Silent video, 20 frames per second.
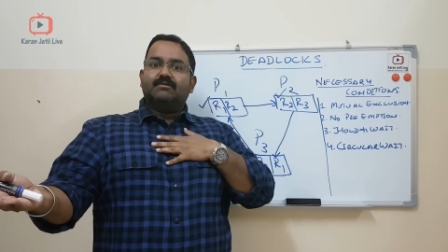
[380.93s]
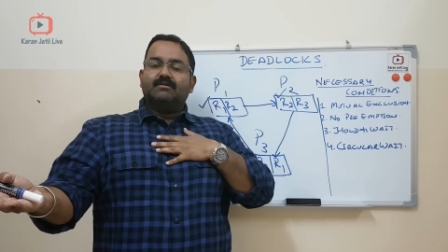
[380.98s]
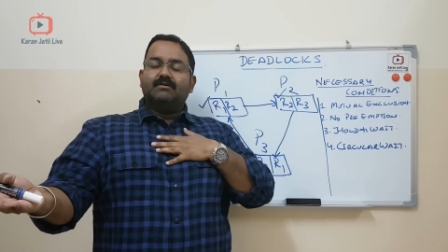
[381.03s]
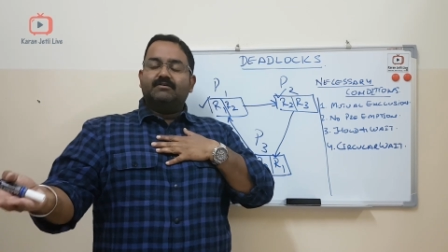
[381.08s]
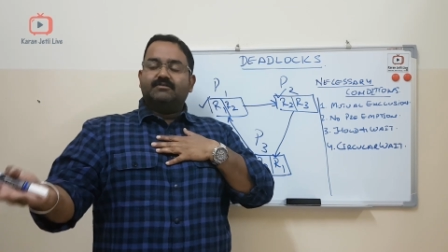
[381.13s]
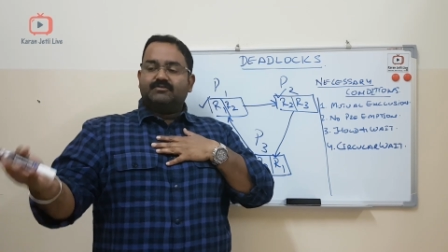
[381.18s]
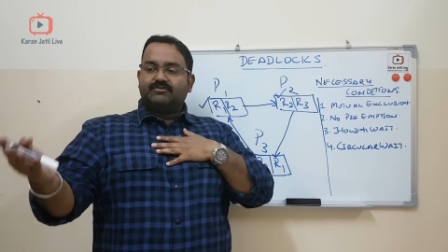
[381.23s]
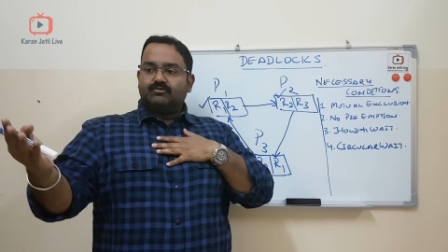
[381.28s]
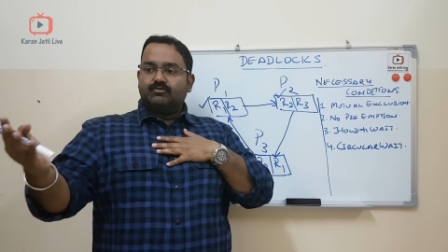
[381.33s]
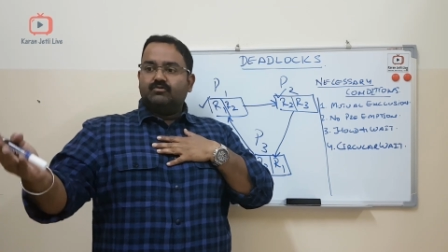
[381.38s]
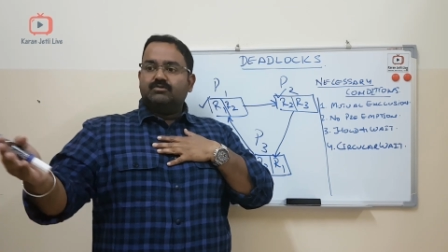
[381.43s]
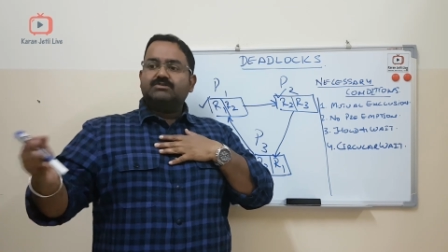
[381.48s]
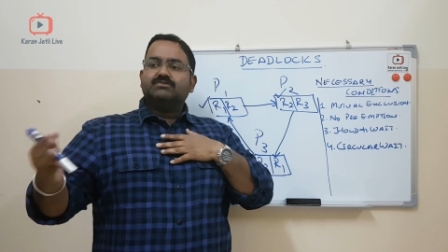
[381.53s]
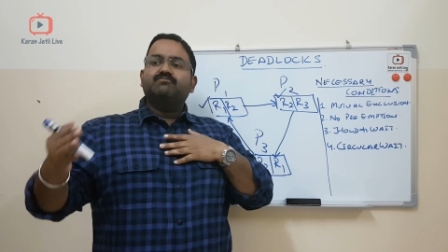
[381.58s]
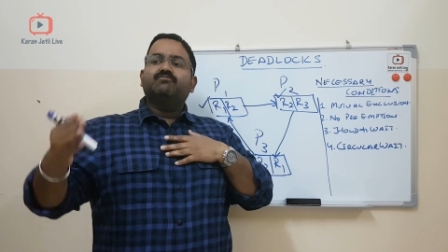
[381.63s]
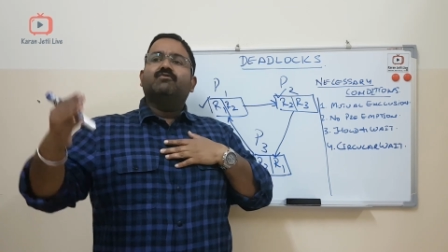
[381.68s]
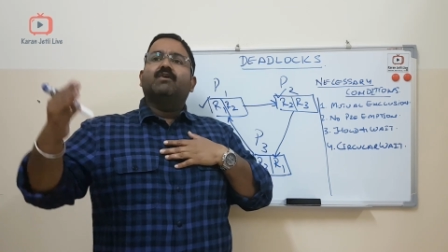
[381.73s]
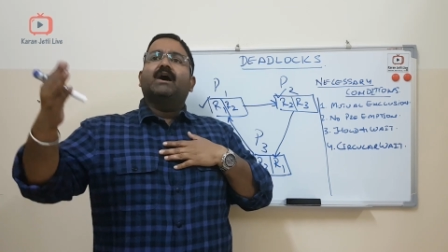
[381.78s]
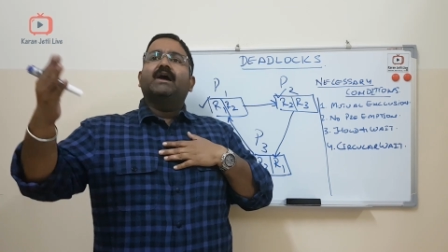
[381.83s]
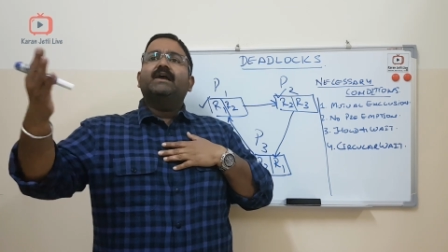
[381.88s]
resource
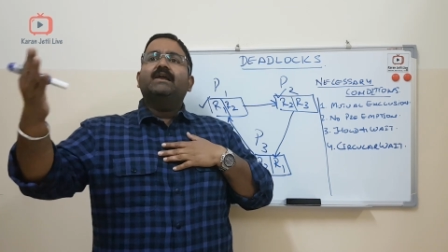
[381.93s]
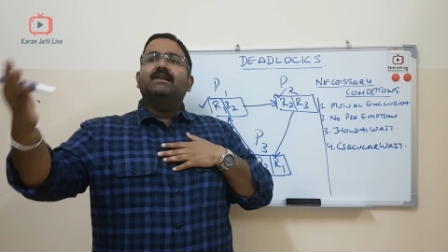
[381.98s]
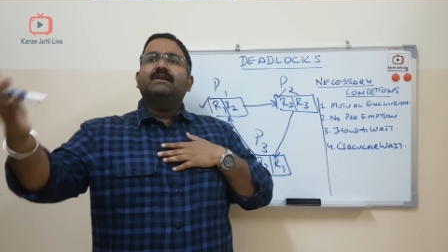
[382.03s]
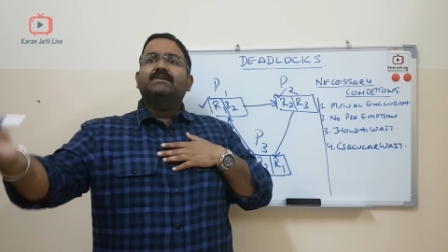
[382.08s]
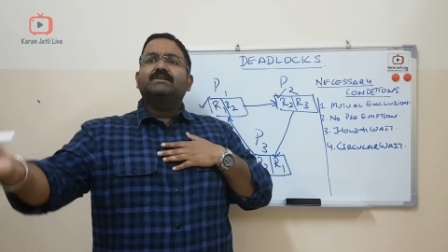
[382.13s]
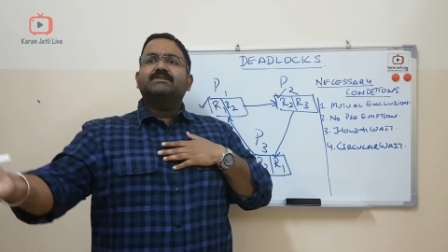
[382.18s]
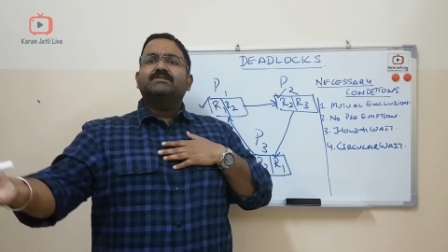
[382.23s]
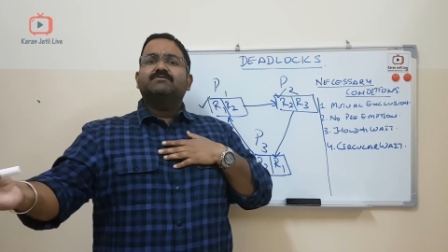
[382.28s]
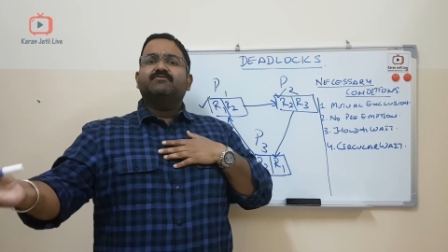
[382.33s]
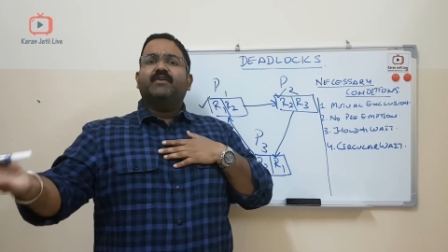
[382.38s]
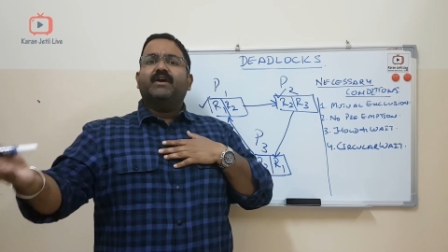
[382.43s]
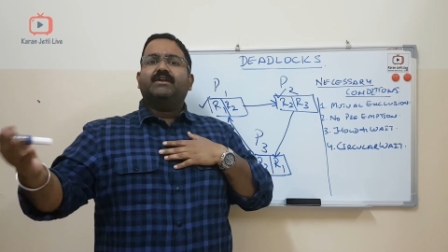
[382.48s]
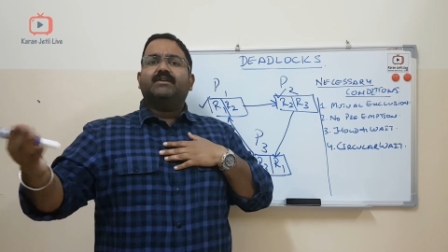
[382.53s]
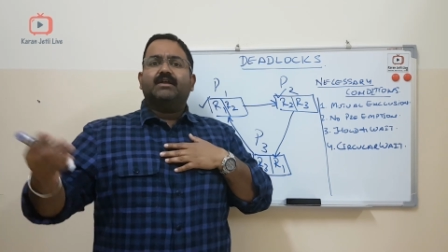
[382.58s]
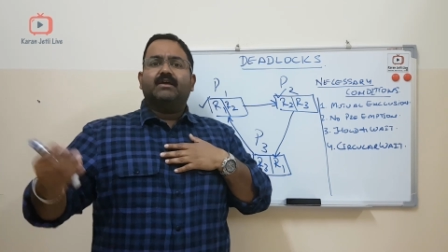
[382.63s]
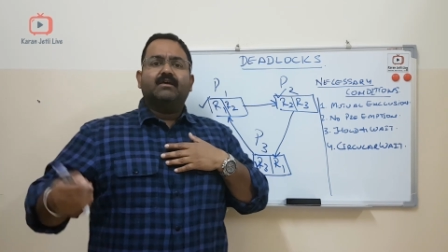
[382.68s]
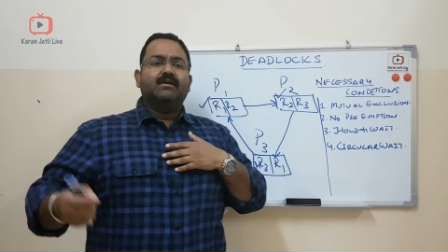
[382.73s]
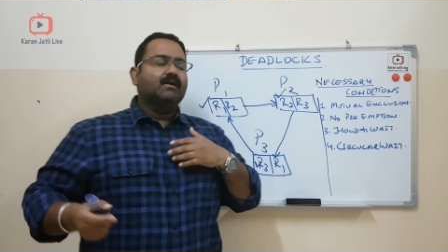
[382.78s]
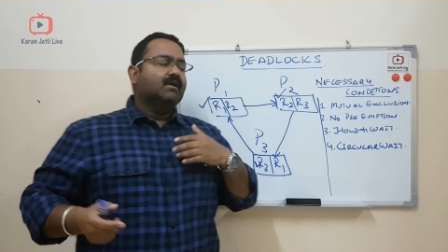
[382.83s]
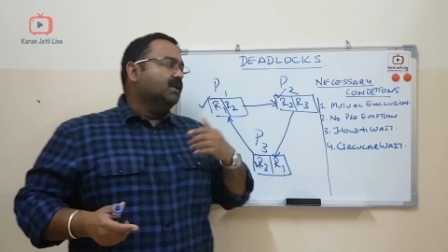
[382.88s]
while it is
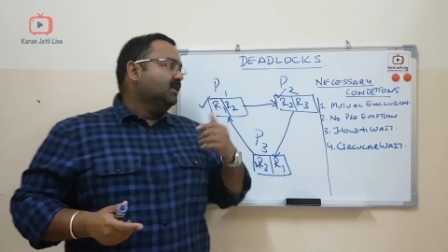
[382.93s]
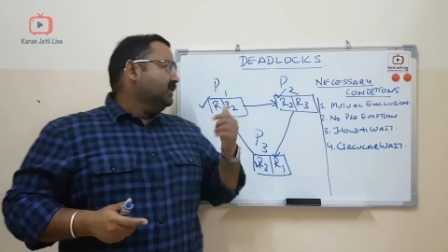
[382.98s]
waiting